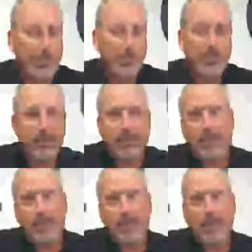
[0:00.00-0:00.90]
Typically they
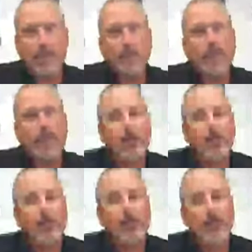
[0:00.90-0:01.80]
just have to go down
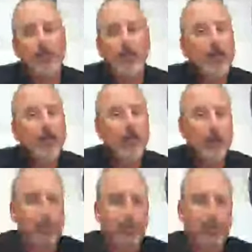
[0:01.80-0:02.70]
and pay
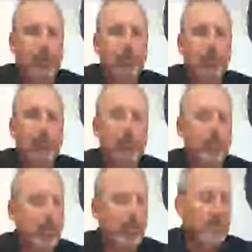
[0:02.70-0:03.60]
$400 or so
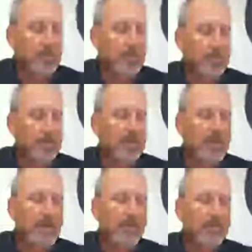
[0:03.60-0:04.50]
and close that permit out.